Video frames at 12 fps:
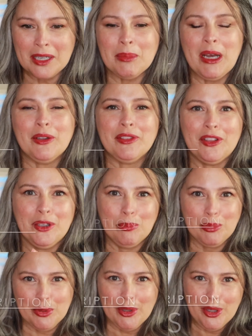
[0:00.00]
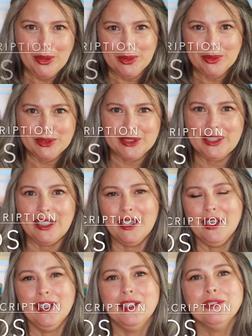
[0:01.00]
about the pros
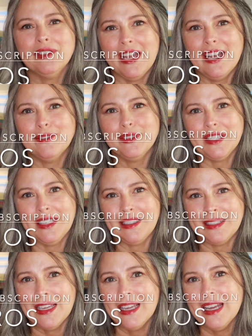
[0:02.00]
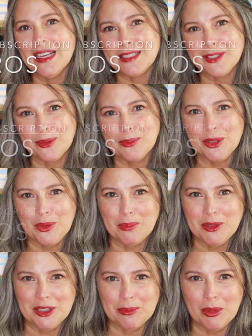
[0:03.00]
of having a
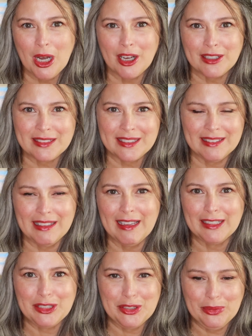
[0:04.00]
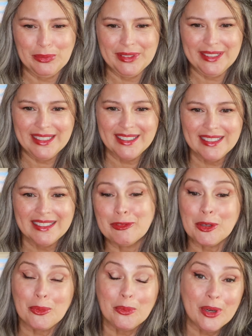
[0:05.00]
subscription box like Nuuly.
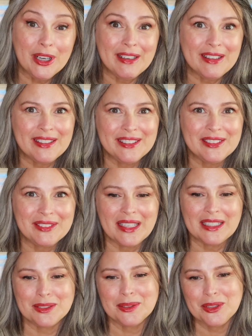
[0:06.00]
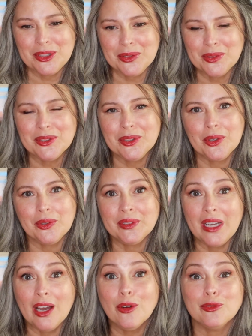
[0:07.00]
For one, you get to choose your
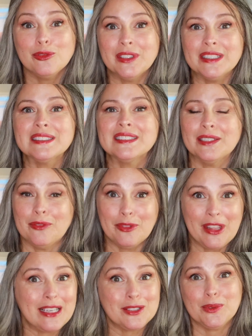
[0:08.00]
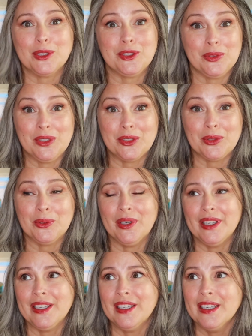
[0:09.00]
own outfits if that's what you
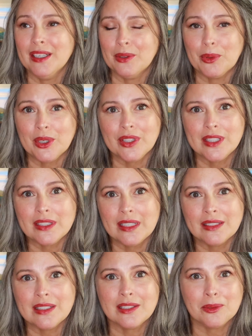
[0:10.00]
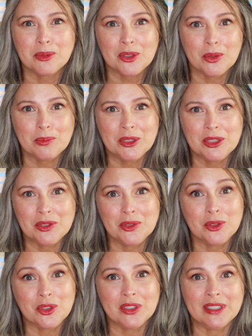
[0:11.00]
enjoy, whereas other subscriptions,
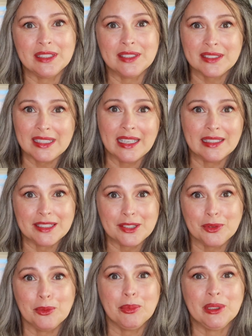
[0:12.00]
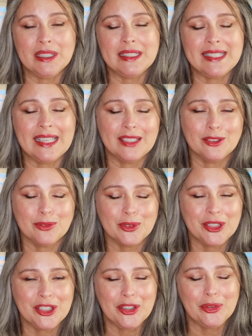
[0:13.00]
usually a stylist will put it together
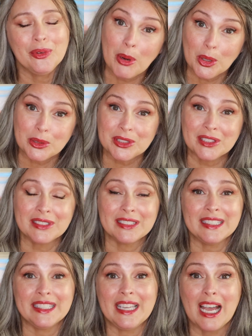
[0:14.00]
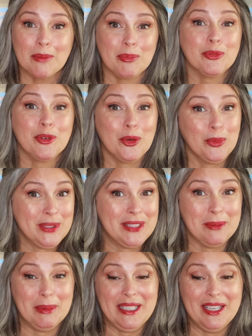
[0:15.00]
for you. Personally, I prefer when
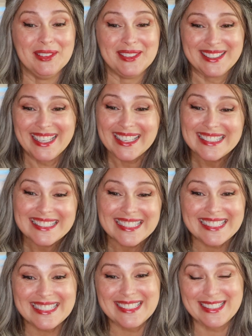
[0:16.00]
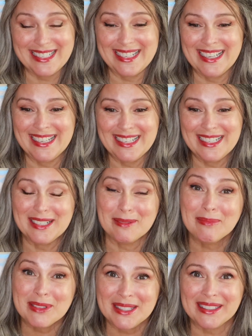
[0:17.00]
somebody else gets it,
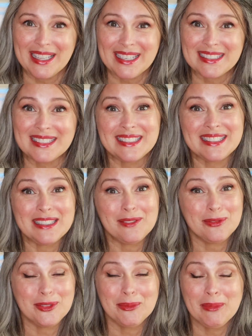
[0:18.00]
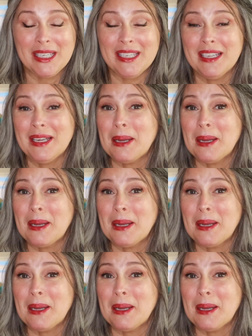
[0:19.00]
selects the stuff for me,